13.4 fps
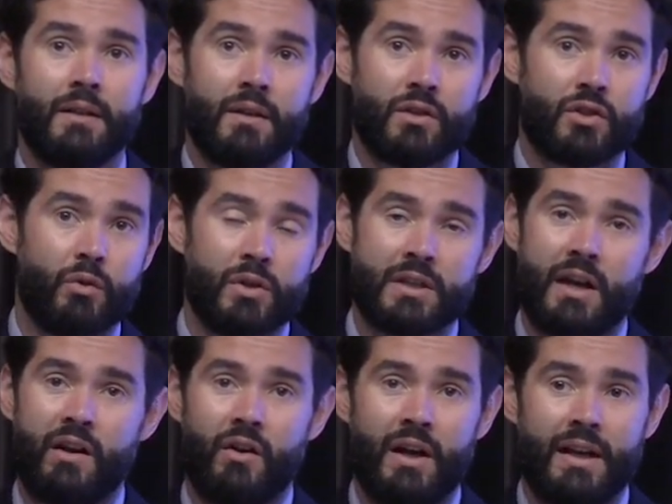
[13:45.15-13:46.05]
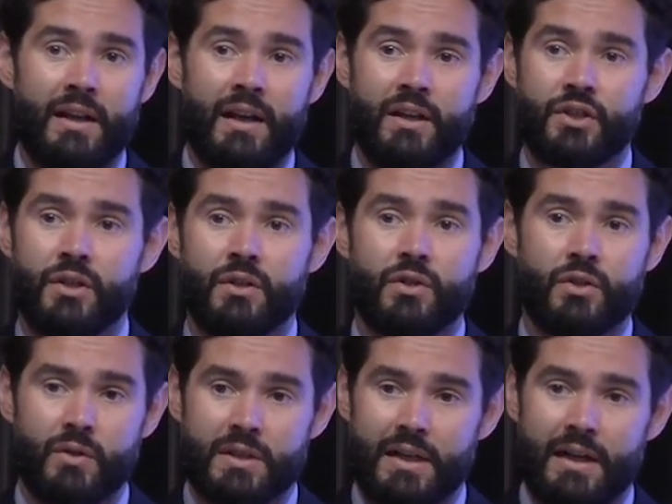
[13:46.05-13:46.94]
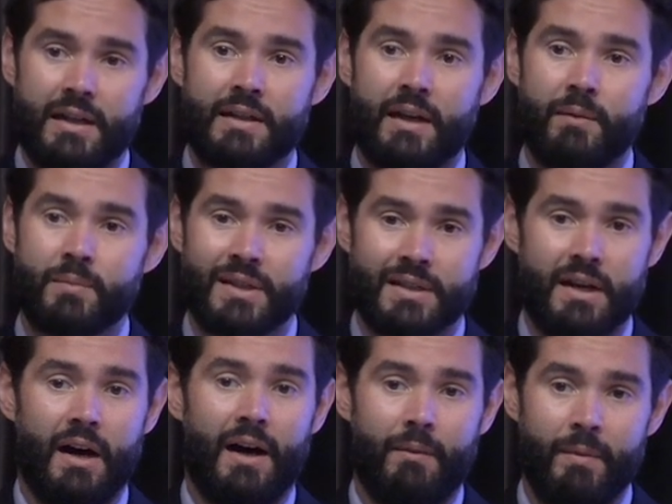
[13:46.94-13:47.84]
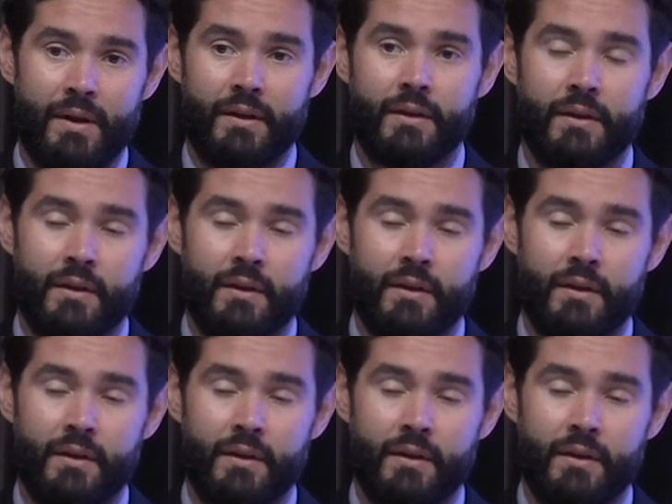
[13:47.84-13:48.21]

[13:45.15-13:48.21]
Suicidal ideation, suicide attempts is common.